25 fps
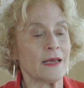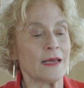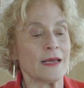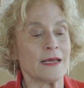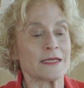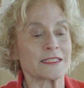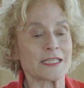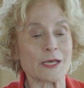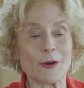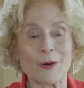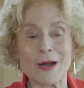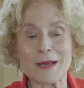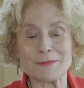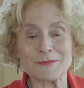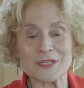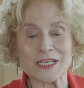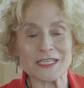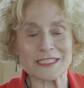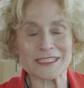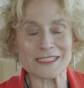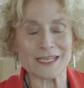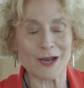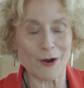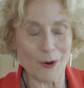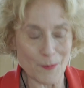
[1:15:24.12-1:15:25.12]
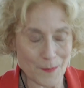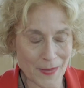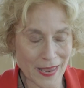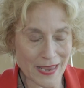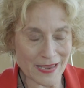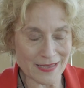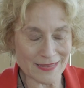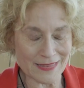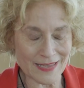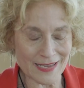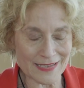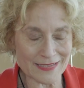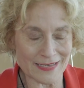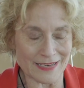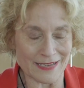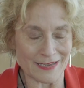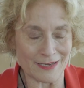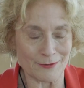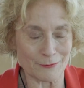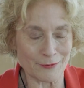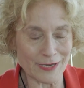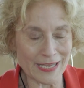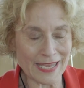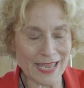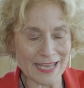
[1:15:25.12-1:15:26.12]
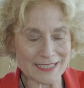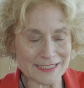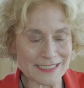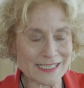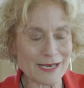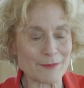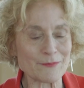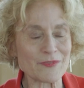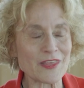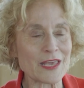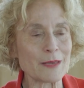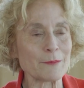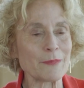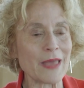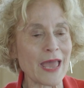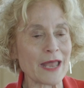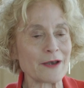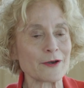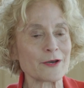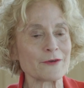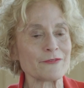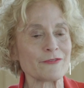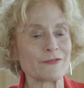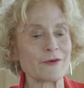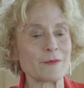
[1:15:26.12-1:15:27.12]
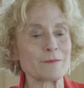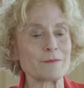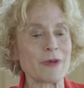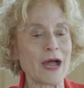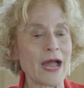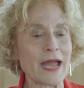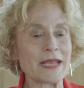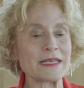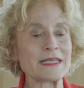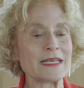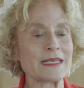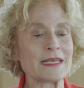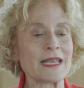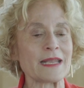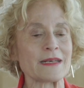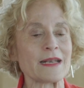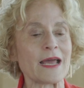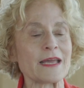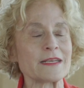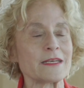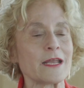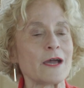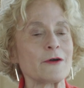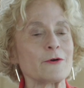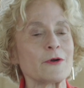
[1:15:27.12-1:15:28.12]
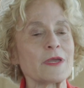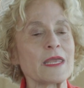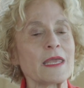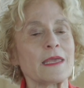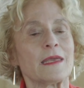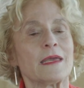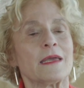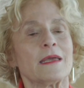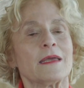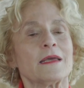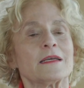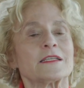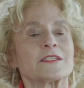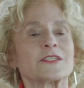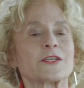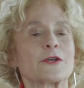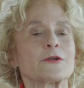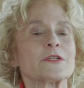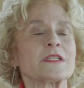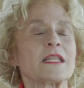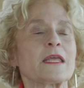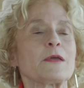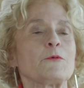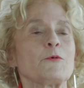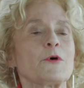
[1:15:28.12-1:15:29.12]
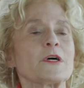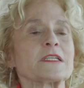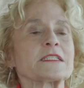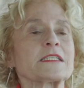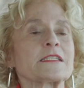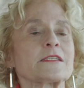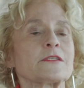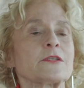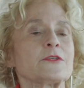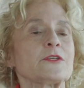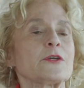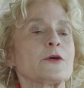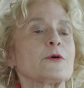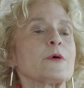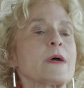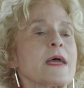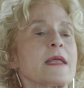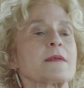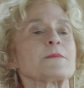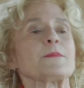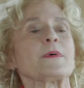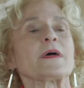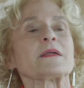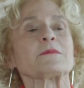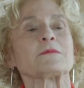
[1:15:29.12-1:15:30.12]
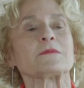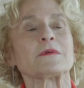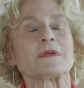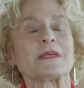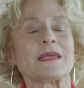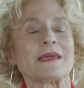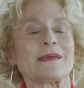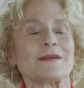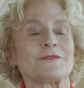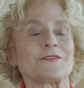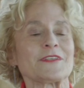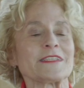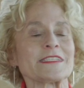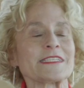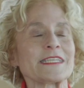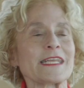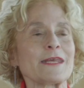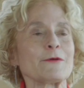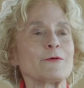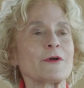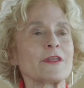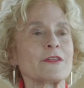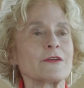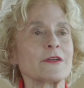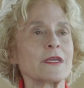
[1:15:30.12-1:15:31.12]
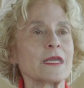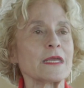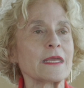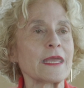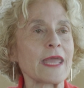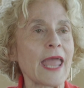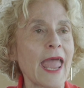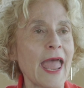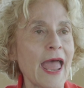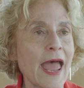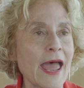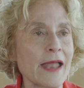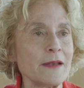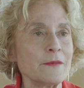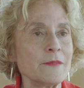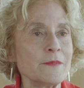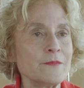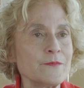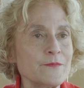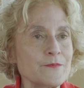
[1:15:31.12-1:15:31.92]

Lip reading: So I'm just hoping that we get something better from Biden, and I know he certainly wants to do it, but we have to see whether he can.